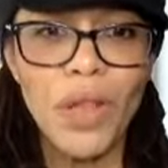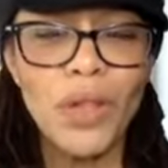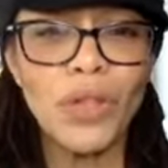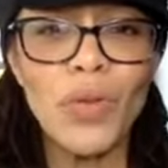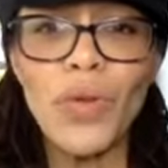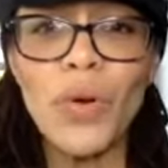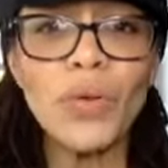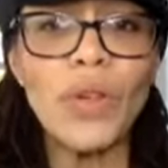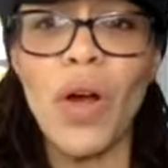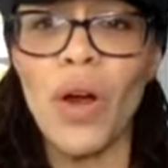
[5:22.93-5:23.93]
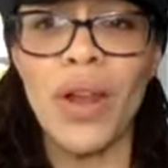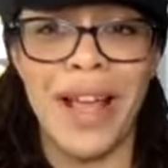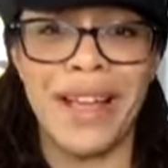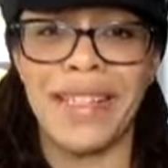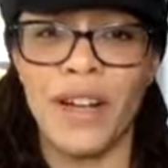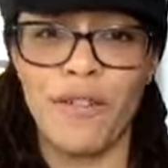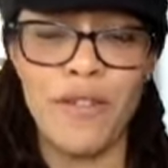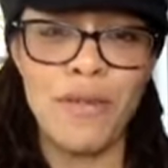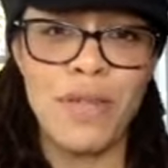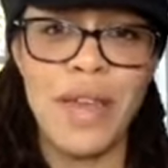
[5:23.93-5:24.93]
So those are, like I said, a
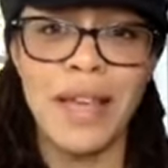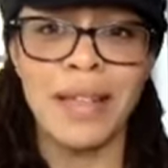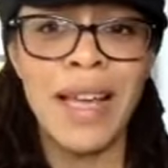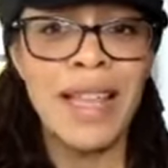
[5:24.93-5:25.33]
few things.